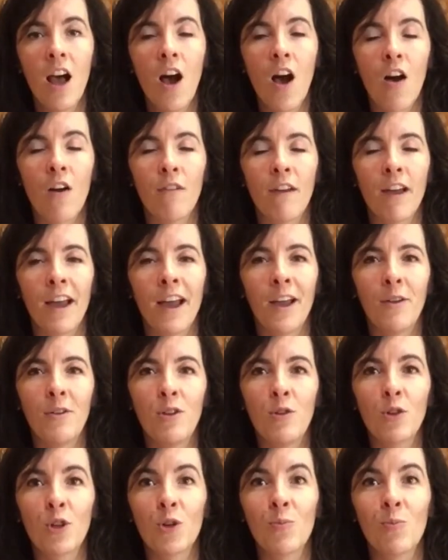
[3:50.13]
of how you
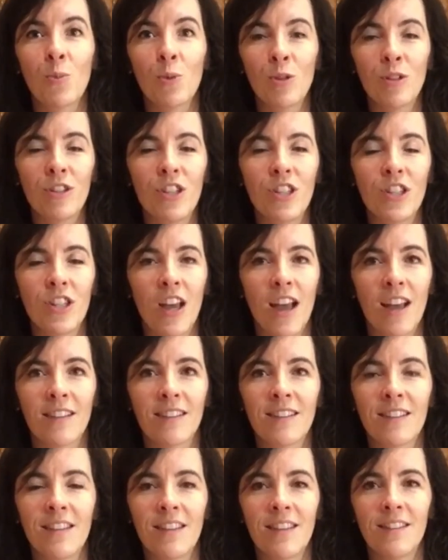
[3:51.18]
can multitask
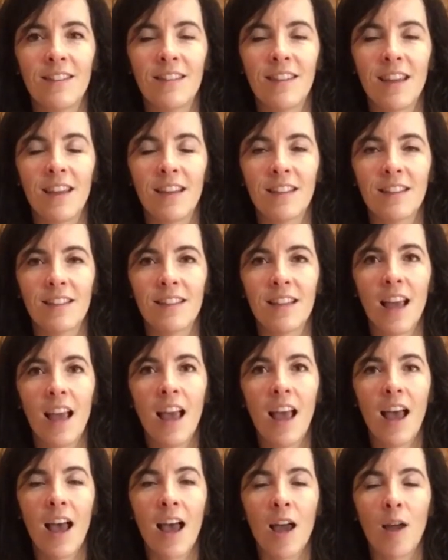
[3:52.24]
these things
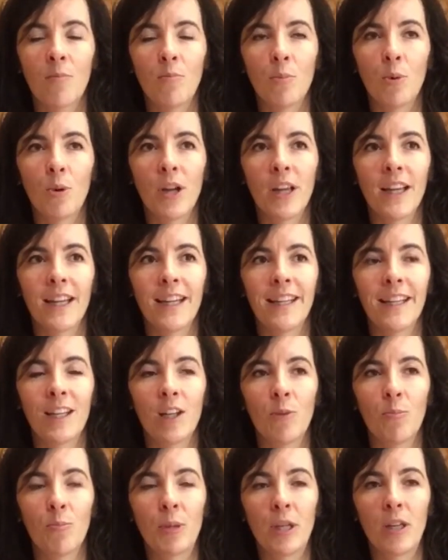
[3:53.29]
and bring a little
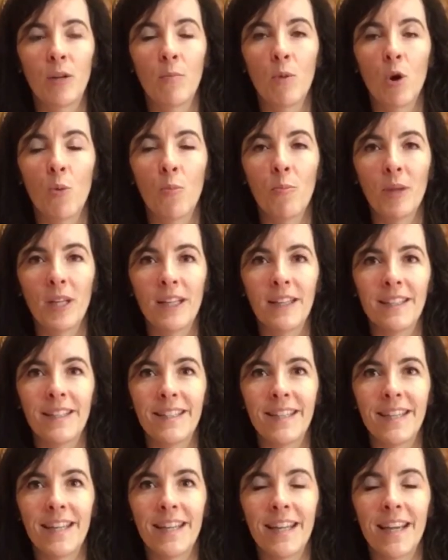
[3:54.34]
bit of
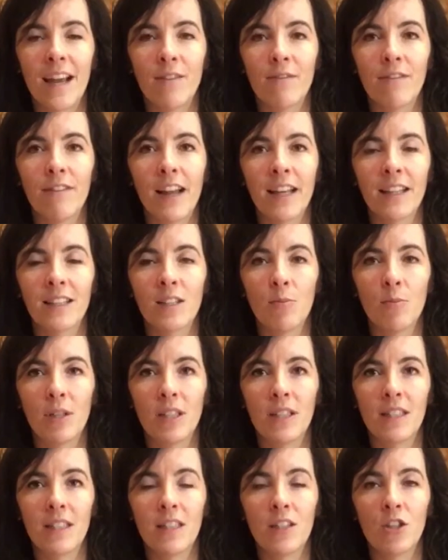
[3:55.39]
mobility and
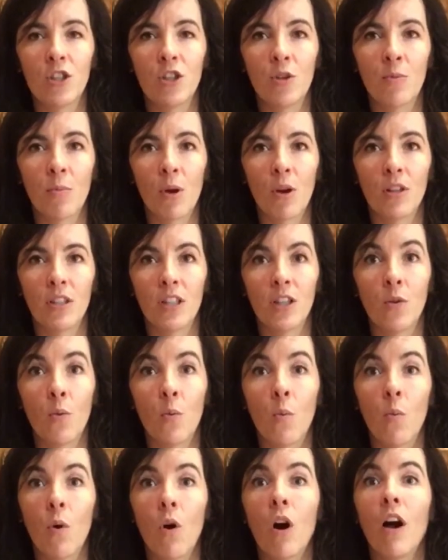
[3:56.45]
flexibility into your body
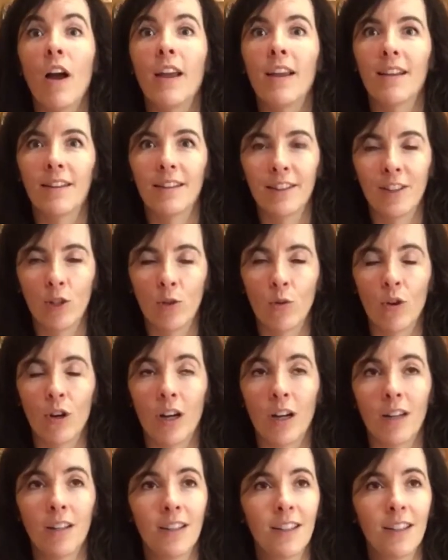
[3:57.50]
while you're